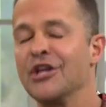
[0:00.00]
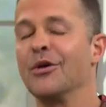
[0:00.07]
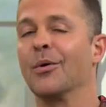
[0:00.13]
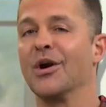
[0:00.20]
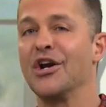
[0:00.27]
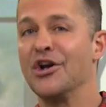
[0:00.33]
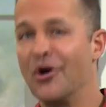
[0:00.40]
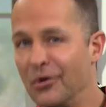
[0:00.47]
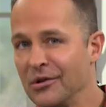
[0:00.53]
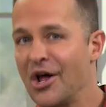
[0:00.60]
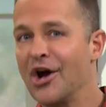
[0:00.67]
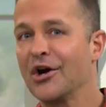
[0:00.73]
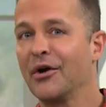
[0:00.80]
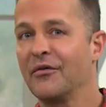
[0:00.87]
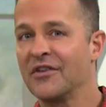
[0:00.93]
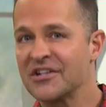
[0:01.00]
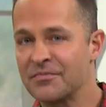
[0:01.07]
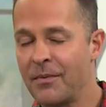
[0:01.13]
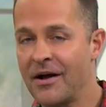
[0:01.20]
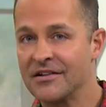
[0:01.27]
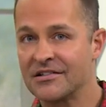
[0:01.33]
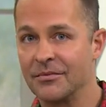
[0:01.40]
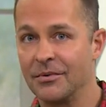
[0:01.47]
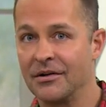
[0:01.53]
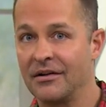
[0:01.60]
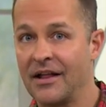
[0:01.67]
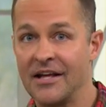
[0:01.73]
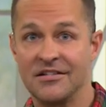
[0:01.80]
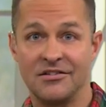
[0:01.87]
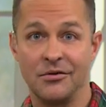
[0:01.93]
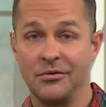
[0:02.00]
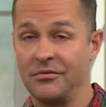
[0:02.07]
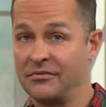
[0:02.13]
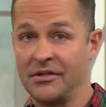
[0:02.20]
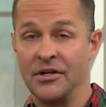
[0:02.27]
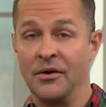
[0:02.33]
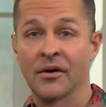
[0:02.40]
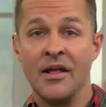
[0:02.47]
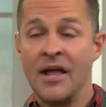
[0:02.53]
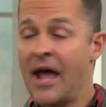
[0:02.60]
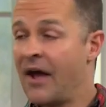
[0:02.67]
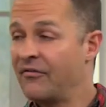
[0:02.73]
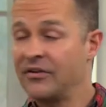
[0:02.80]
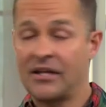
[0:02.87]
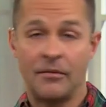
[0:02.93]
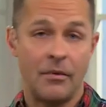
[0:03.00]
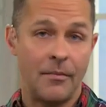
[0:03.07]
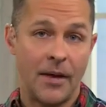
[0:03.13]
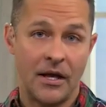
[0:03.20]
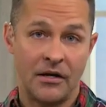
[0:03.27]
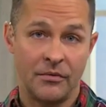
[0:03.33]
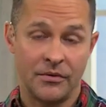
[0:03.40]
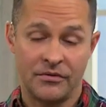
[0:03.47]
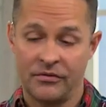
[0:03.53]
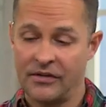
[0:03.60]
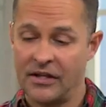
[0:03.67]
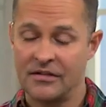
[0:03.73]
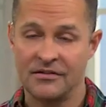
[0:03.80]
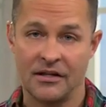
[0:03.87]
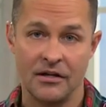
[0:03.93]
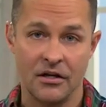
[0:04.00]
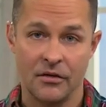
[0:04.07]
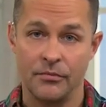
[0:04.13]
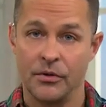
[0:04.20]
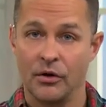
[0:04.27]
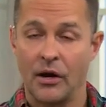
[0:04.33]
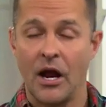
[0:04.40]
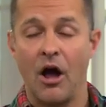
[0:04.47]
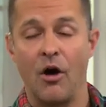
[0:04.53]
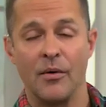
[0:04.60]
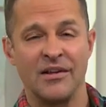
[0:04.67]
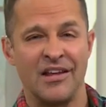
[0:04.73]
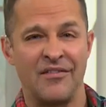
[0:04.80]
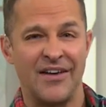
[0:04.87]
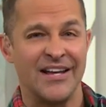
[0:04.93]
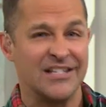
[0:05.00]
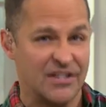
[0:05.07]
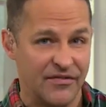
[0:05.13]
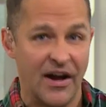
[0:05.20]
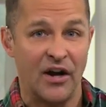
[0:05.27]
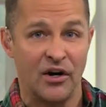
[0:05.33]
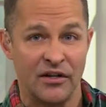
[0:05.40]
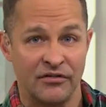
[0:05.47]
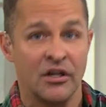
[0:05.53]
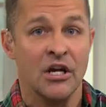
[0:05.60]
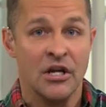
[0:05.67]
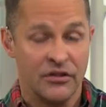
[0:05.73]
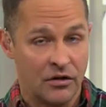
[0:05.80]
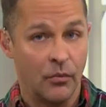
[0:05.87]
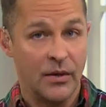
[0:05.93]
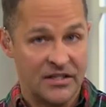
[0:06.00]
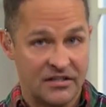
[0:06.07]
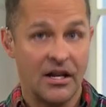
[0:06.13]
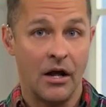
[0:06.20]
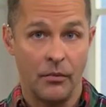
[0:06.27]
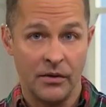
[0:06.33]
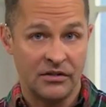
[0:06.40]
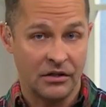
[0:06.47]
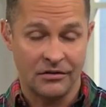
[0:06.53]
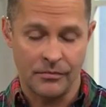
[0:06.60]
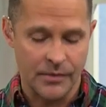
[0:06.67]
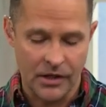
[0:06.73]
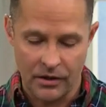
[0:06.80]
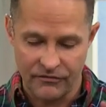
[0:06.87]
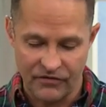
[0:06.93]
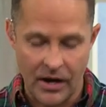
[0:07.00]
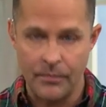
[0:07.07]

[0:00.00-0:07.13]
You are no longer responsible. As you, you know, every time I'm out here with Suzanne selling a computer, I always have antivirus that we sell. We sell something called